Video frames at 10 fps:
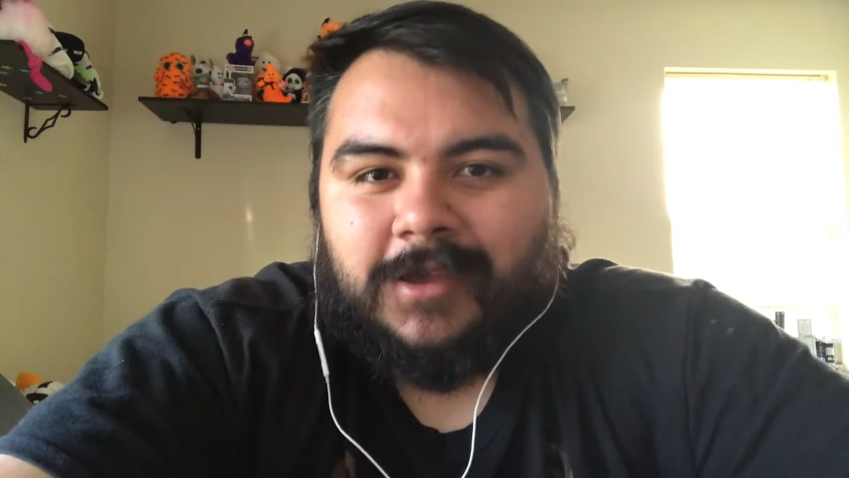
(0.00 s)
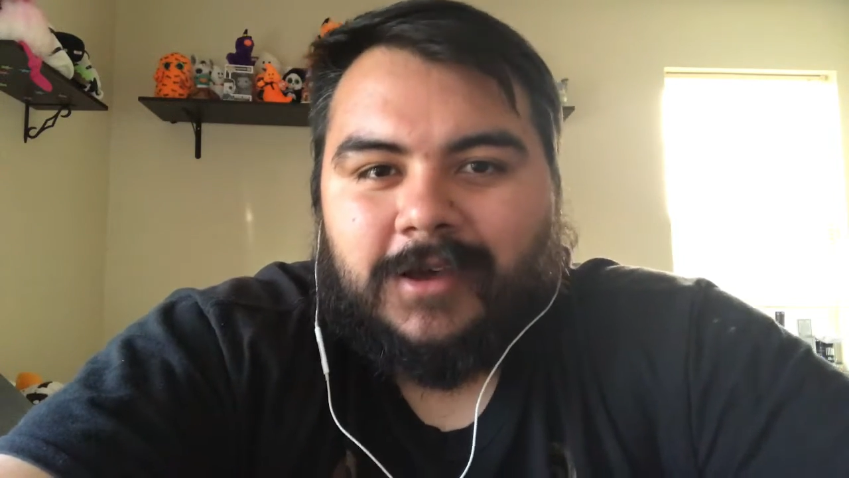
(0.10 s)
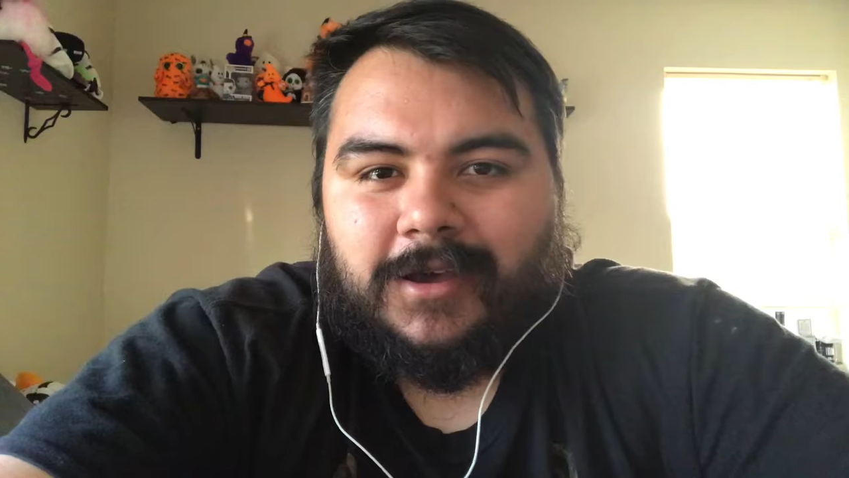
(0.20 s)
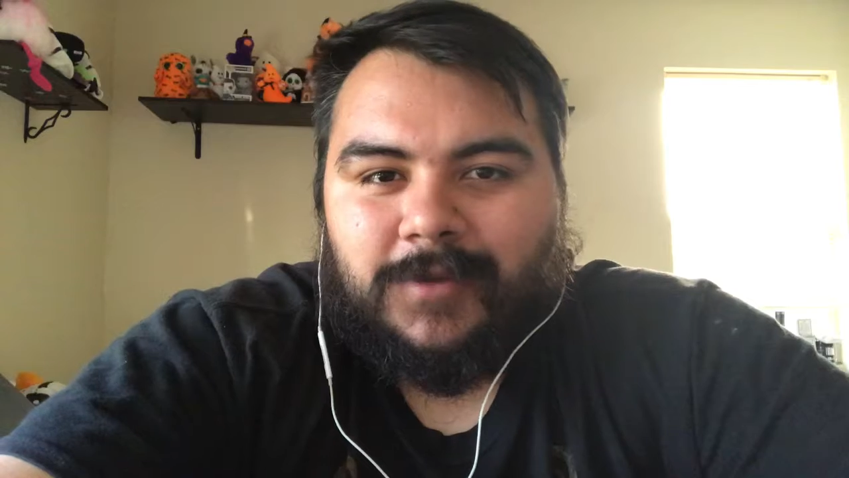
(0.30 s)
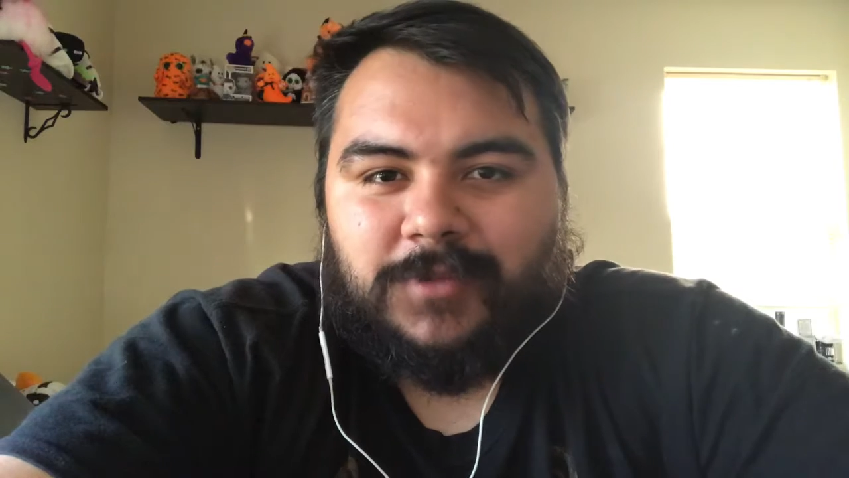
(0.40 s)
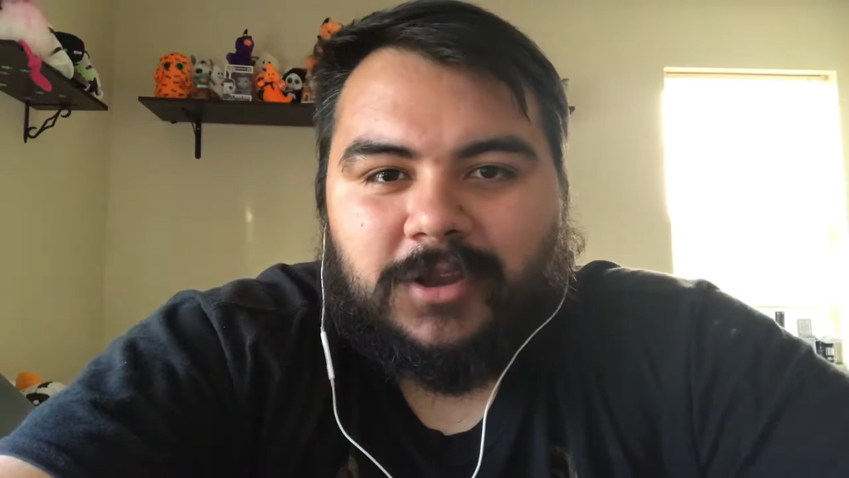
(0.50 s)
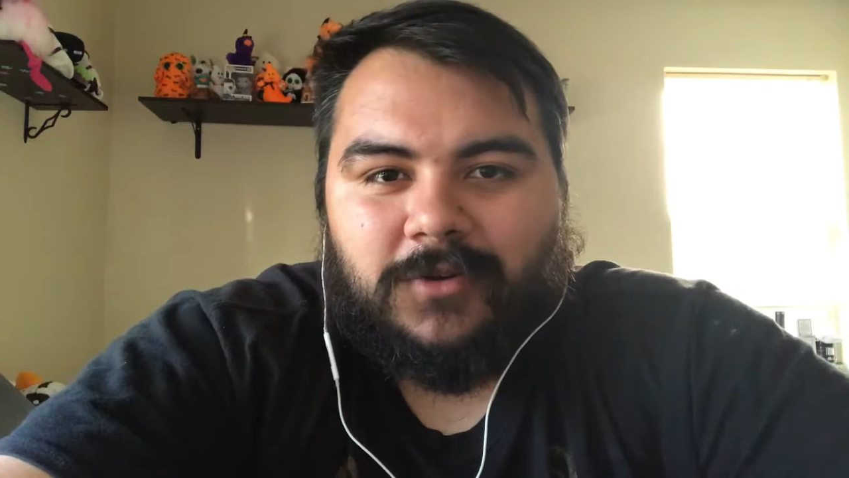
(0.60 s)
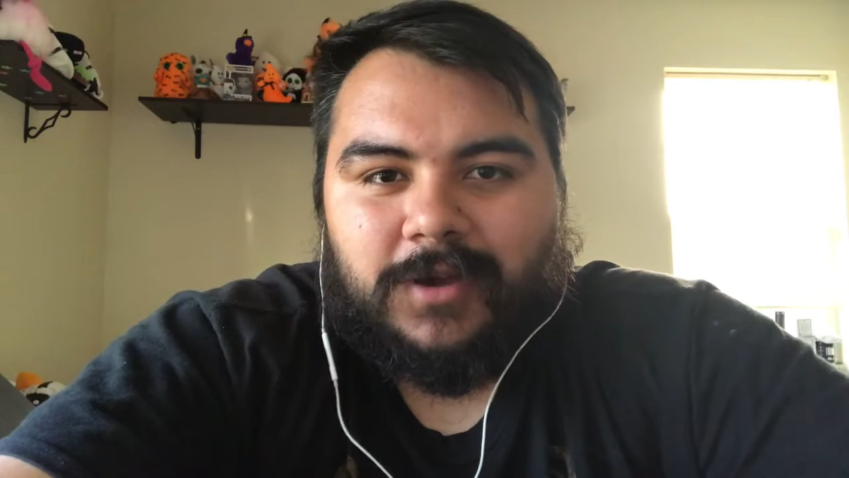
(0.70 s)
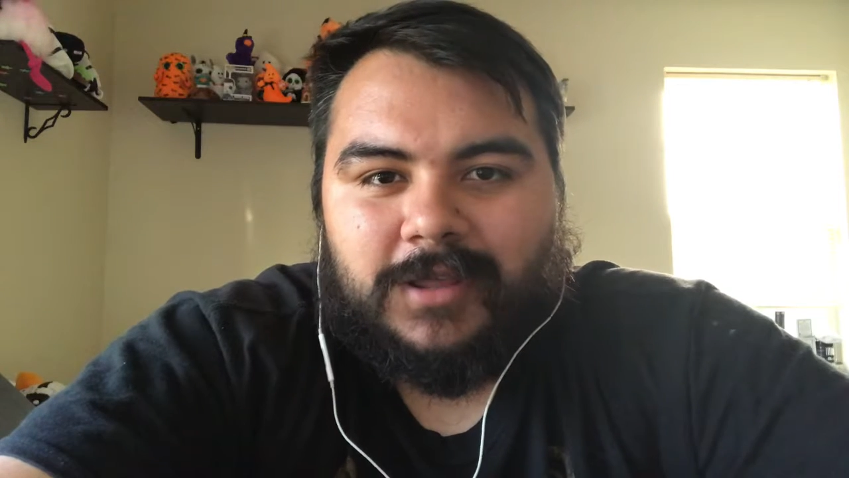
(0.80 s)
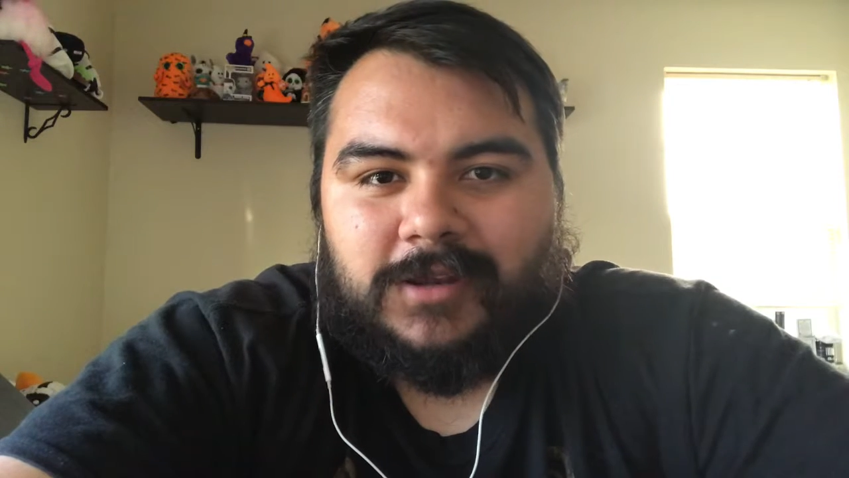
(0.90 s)
Uh, I'm gonna
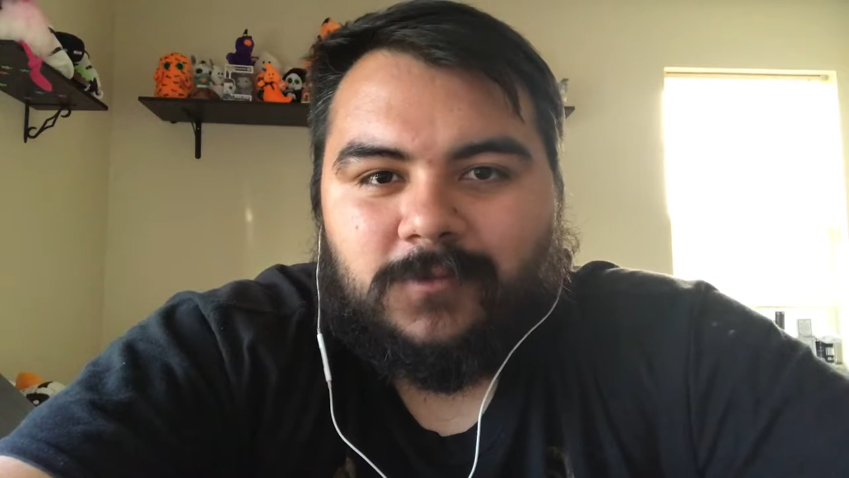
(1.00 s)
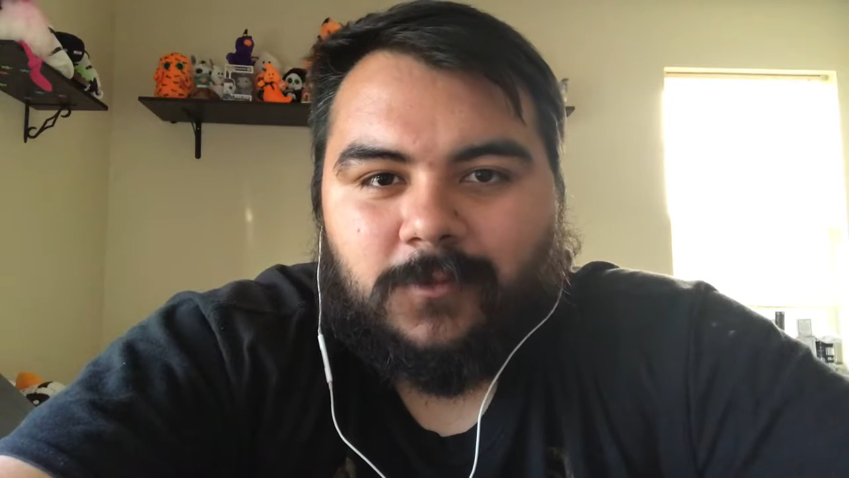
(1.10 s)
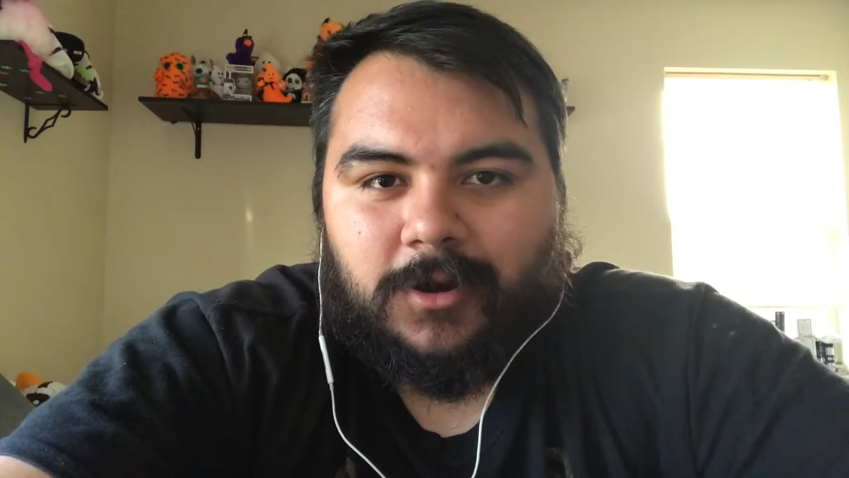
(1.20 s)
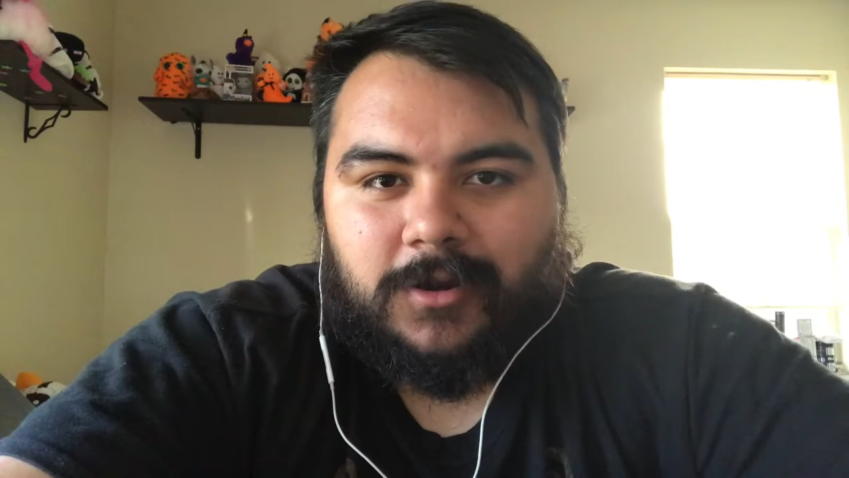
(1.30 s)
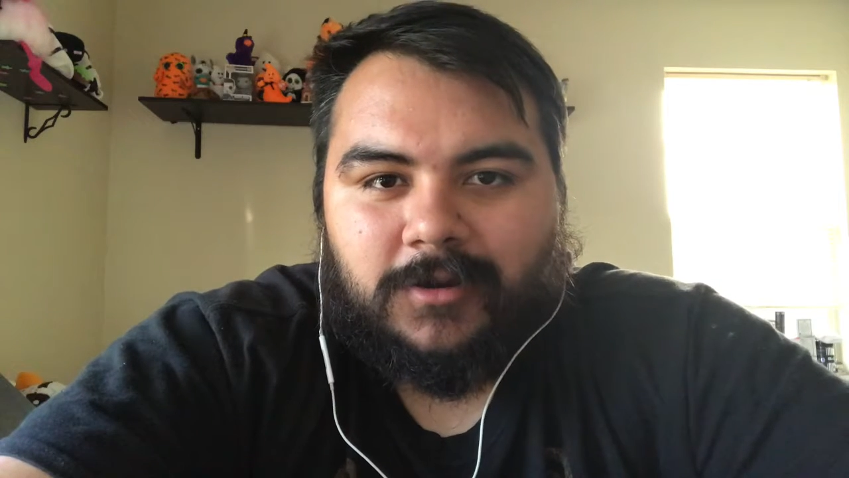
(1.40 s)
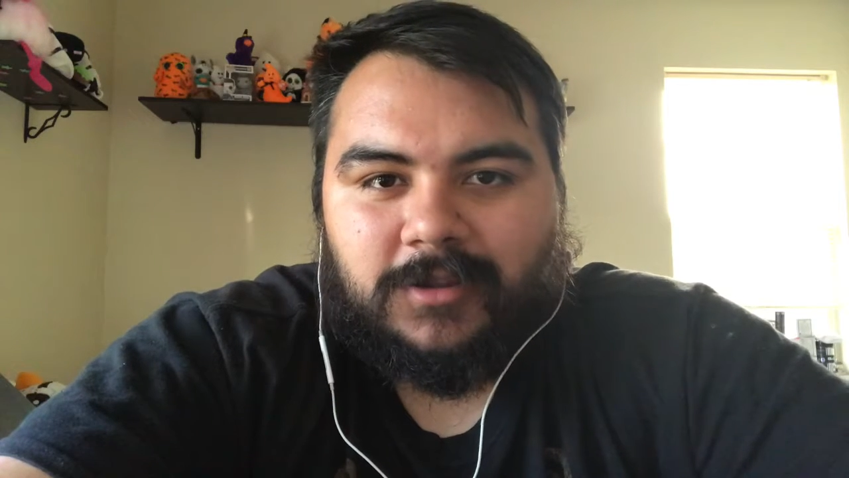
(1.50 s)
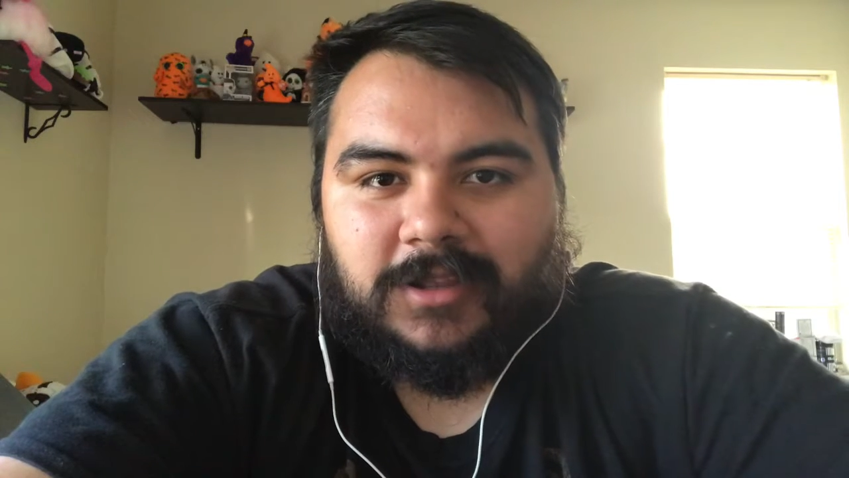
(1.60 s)
go ahead and work on